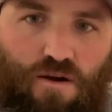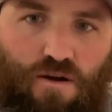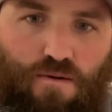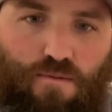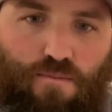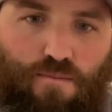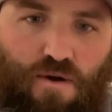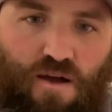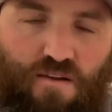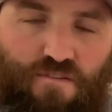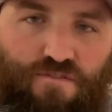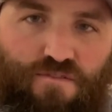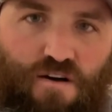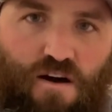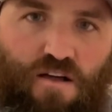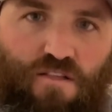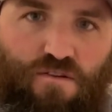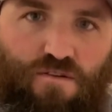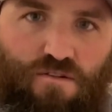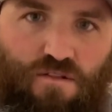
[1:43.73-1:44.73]
my
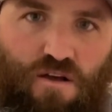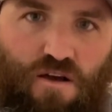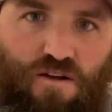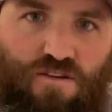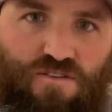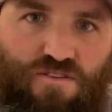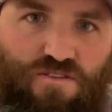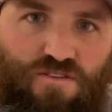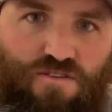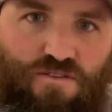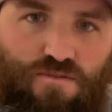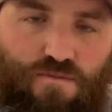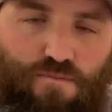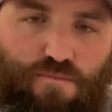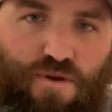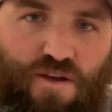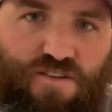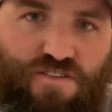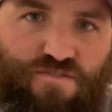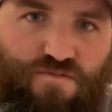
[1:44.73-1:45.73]
father-in-law's
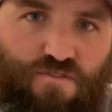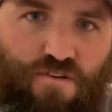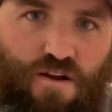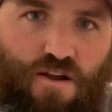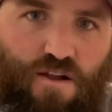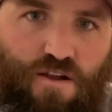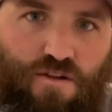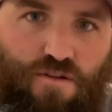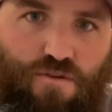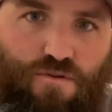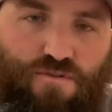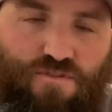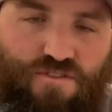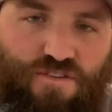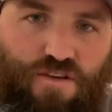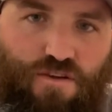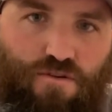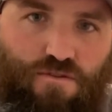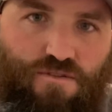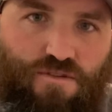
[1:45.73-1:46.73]
best friend who was
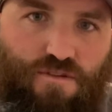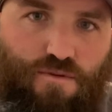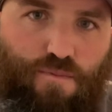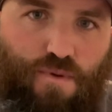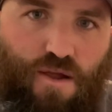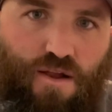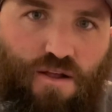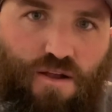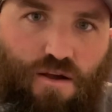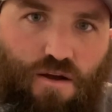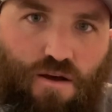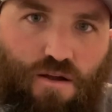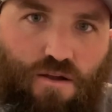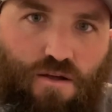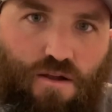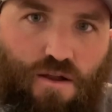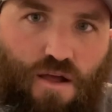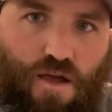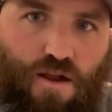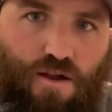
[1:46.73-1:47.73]
killed at the Pentagon
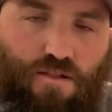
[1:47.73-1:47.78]
on